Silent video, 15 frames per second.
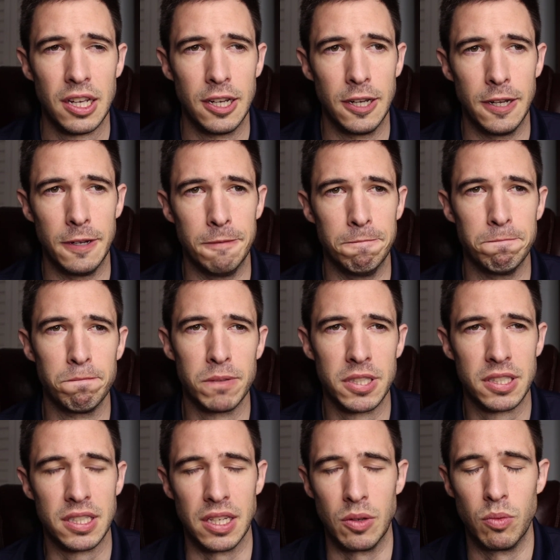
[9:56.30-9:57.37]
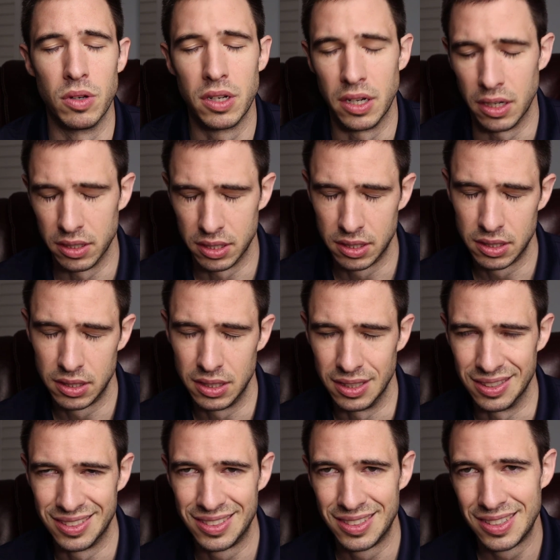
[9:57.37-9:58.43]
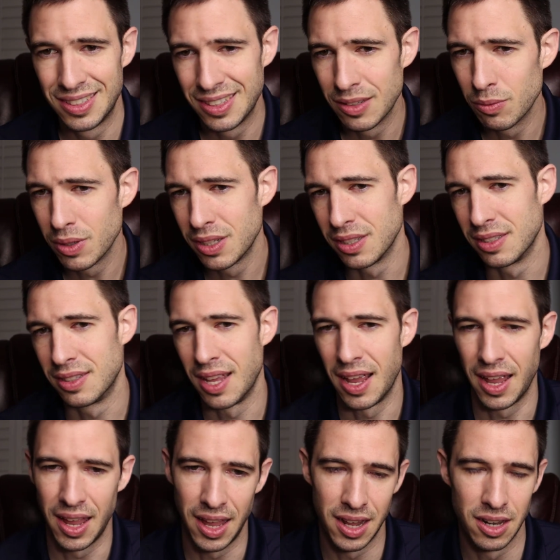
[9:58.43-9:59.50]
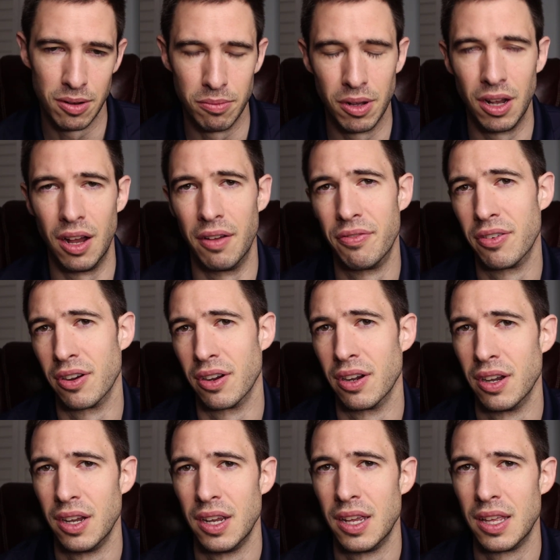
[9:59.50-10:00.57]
Let's see, what does Tandem offer